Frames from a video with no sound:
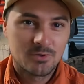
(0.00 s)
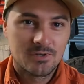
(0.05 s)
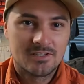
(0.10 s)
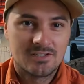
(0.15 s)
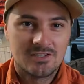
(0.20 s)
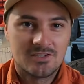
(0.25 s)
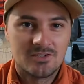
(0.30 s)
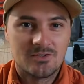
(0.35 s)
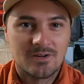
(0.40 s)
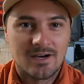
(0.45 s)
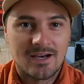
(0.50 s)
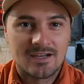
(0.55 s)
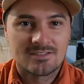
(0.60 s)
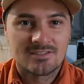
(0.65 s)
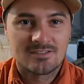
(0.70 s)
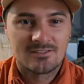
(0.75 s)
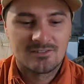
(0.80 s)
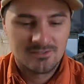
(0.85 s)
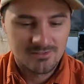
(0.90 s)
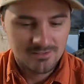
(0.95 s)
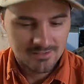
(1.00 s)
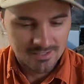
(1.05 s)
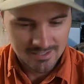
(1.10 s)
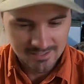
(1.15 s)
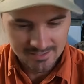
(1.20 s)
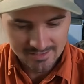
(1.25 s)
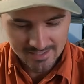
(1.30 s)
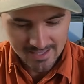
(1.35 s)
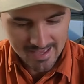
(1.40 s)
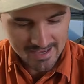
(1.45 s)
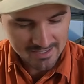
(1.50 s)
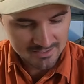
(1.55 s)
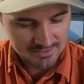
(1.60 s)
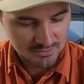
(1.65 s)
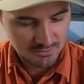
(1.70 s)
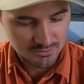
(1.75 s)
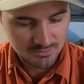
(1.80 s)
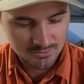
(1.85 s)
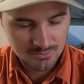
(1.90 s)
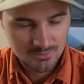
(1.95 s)
putting the new axle on. The
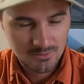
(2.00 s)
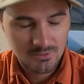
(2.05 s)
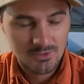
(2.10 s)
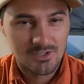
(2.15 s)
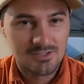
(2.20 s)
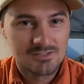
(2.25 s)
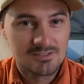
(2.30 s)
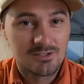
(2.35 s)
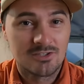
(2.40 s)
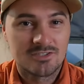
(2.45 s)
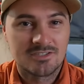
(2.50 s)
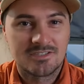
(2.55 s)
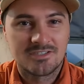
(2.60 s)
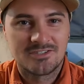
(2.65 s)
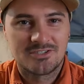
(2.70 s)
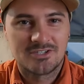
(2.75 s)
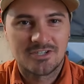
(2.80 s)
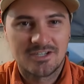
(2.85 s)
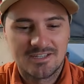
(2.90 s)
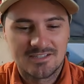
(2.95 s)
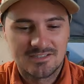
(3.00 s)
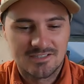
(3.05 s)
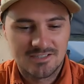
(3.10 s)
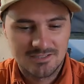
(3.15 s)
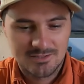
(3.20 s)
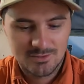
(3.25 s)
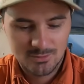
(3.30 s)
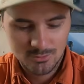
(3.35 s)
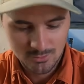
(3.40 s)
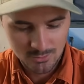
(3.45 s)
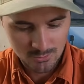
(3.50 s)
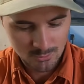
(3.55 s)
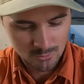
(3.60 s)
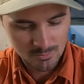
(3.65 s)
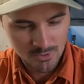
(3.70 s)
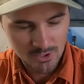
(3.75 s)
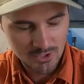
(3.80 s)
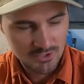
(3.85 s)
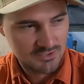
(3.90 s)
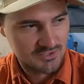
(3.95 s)
axle got lost in transit, took
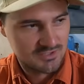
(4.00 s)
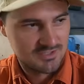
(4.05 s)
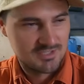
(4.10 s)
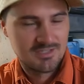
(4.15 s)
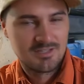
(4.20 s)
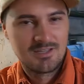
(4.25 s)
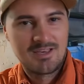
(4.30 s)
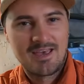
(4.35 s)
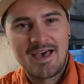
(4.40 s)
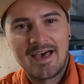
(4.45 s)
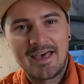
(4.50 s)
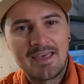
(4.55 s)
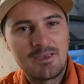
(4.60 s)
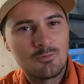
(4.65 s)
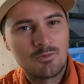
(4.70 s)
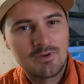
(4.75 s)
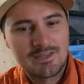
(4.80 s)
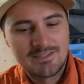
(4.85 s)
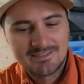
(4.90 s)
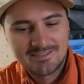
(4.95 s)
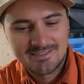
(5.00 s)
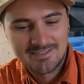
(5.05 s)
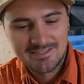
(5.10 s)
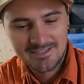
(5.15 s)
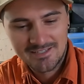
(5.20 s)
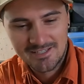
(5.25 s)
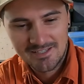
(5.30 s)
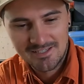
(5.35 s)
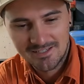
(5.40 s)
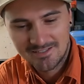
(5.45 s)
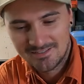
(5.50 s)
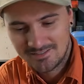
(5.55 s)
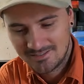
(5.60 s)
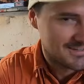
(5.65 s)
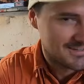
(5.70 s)
almost 8 weeks to get here.